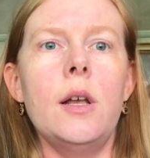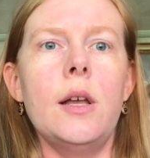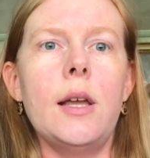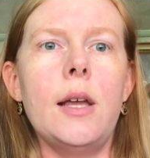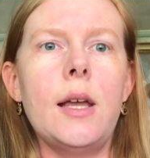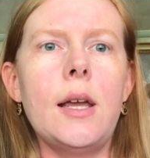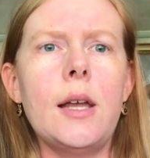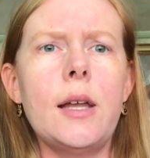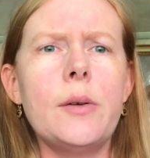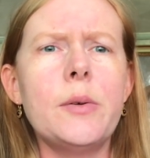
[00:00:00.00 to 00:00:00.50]

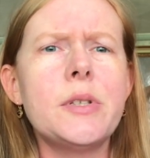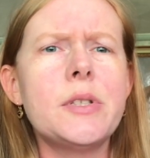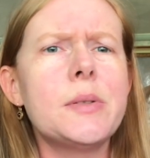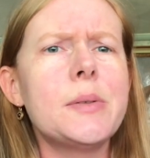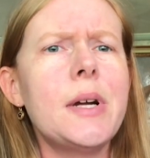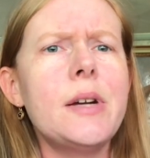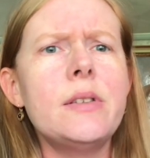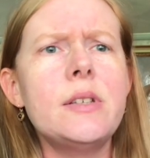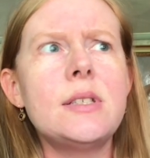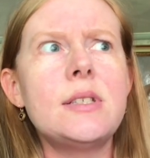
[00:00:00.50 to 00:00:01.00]
And it was
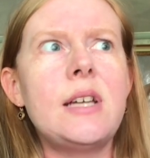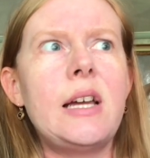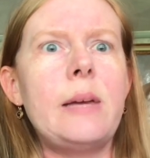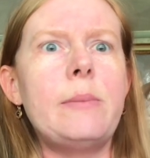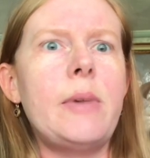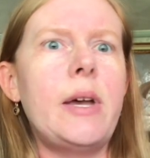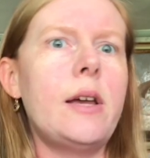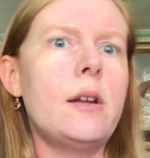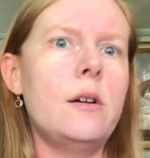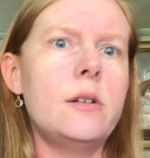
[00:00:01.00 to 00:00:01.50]
around this time
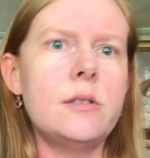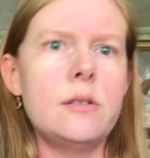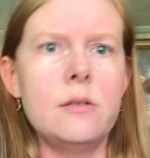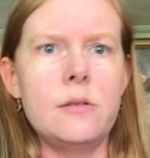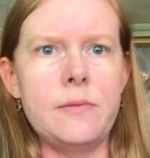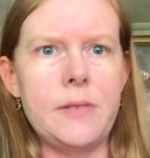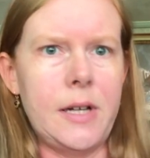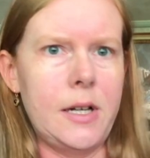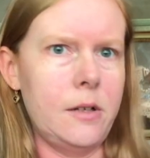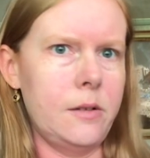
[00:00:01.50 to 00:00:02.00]
I had also
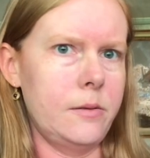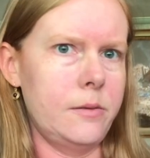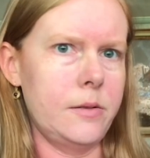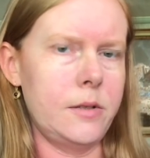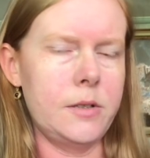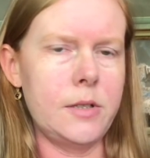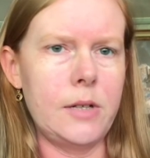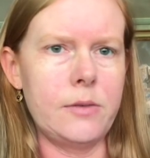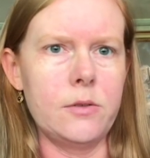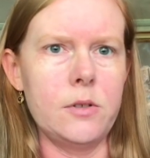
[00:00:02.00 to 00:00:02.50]
found
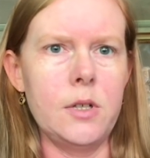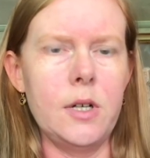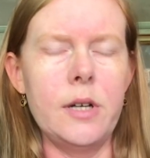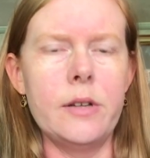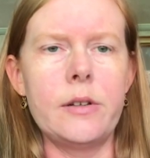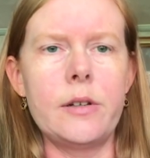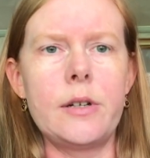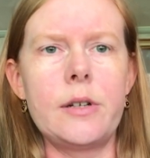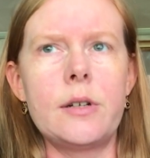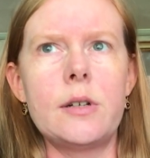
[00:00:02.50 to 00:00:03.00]
several
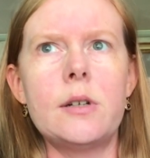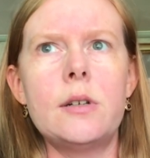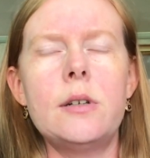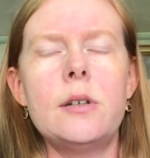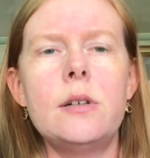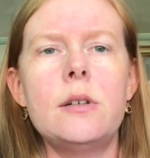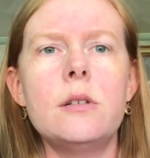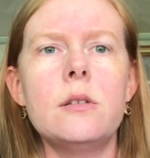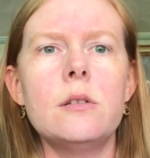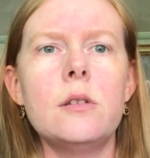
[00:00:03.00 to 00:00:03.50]
other
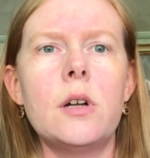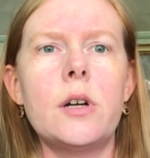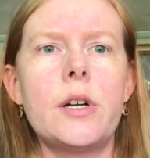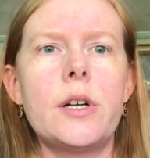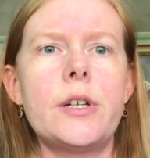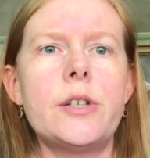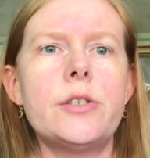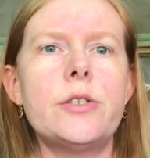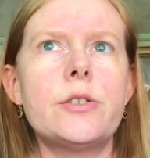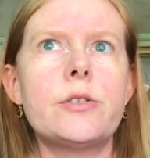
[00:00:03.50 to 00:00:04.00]

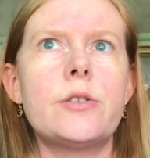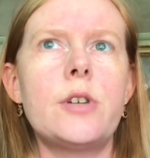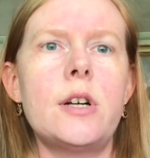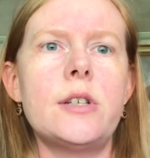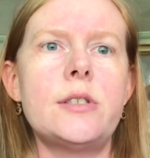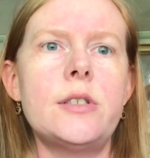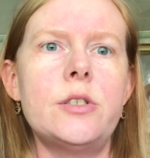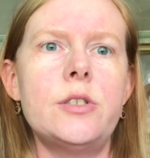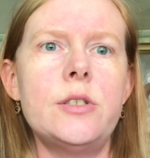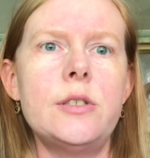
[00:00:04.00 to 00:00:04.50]
large cross
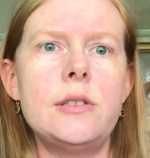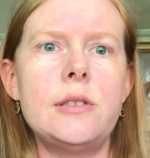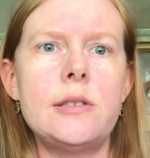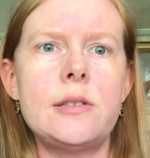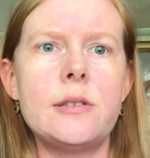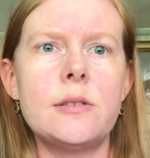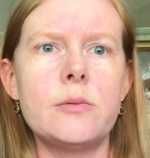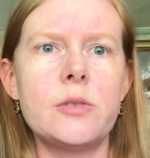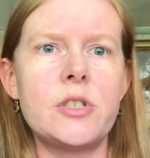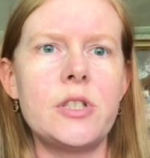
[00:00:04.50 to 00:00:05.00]

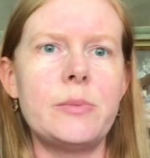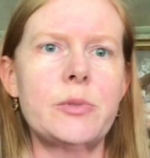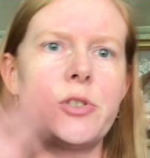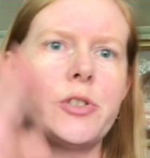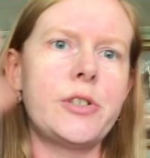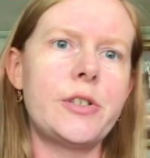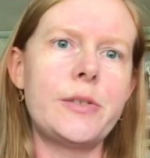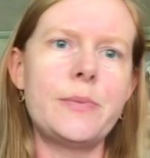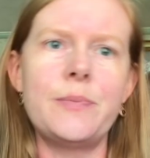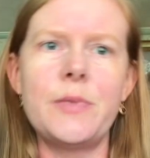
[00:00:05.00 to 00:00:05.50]
stitches, which I'm
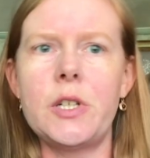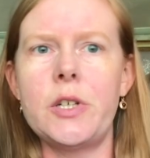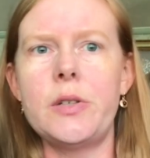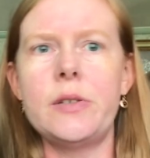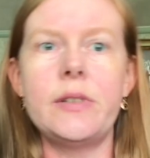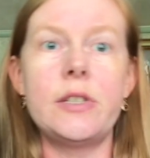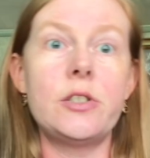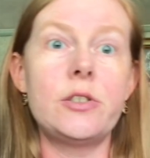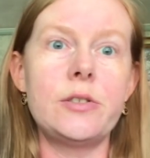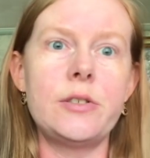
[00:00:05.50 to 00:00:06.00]
sure,
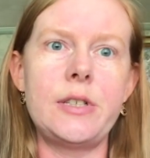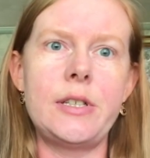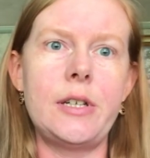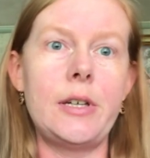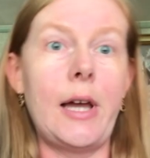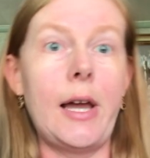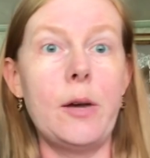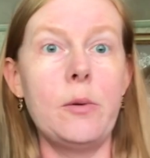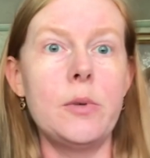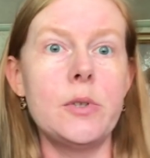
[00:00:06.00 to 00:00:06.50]
eventually
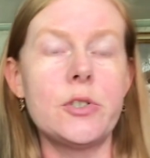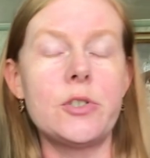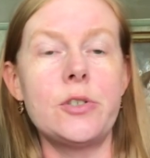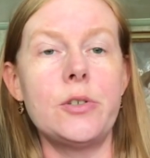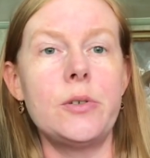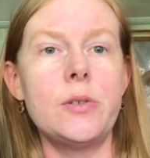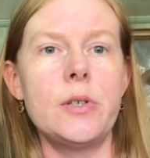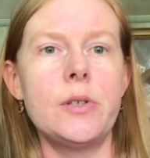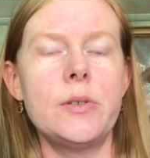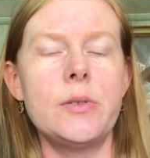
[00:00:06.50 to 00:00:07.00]
I will
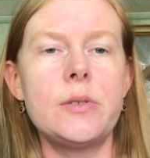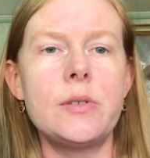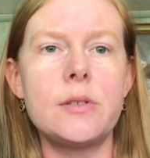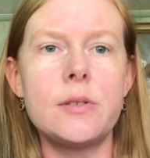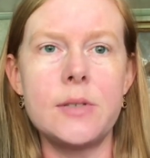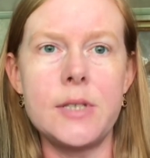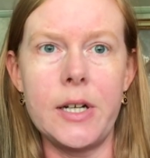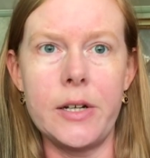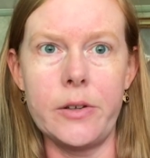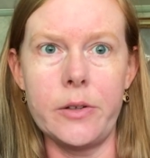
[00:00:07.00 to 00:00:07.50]
show those
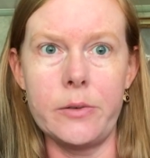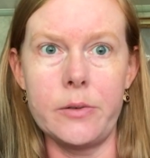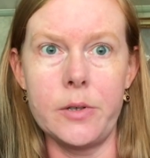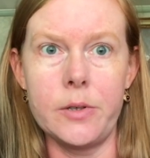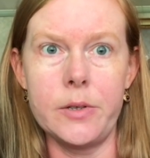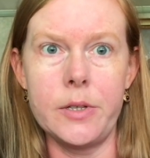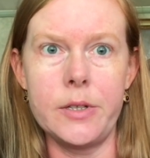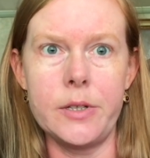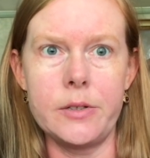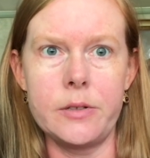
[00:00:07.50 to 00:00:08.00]
down the
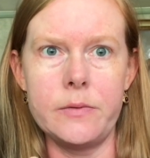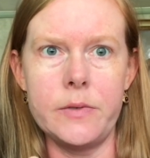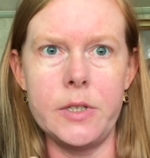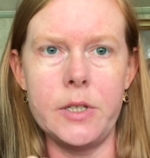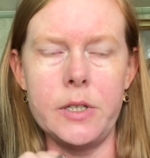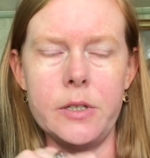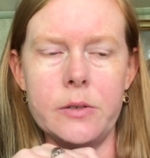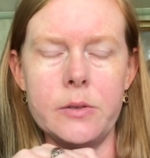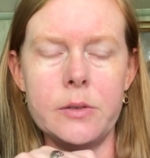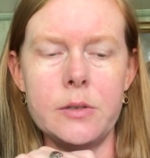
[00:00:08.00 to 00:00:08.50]
road in other
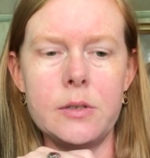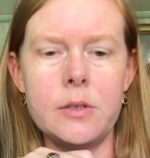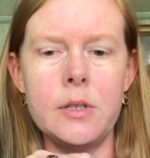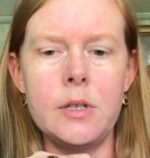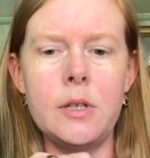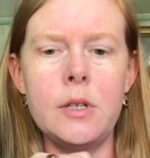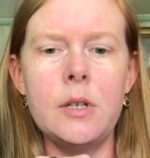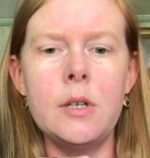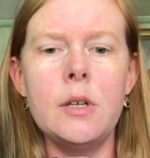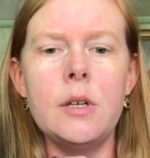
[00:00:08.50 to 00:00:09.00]
videos.
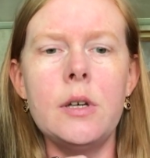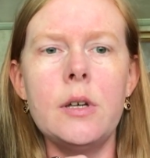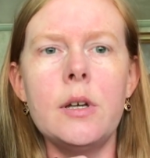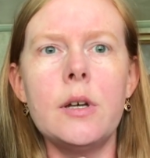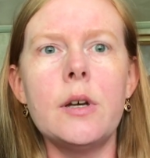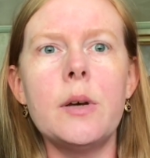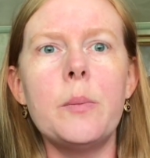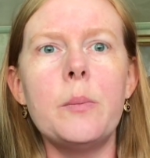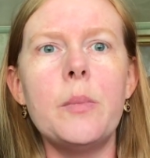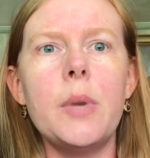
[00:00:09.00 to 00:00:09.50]

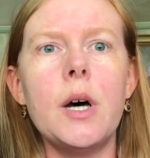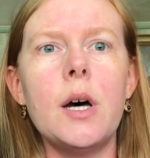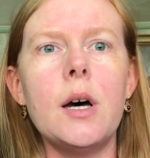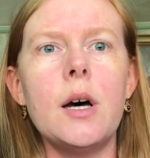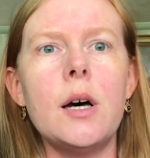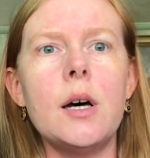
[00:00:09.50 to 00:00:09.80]
But